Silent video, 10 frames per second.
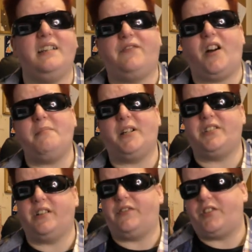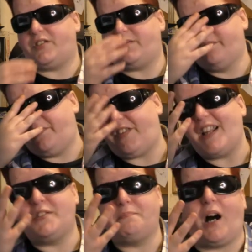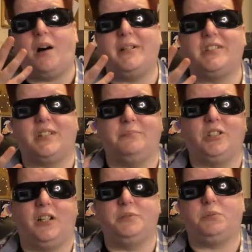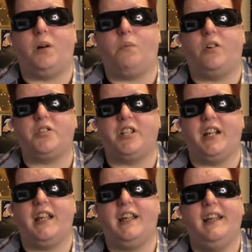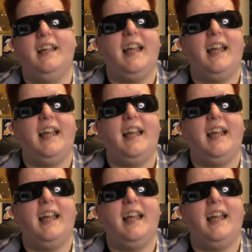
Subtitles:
find myself just face palming sometimes while watching it,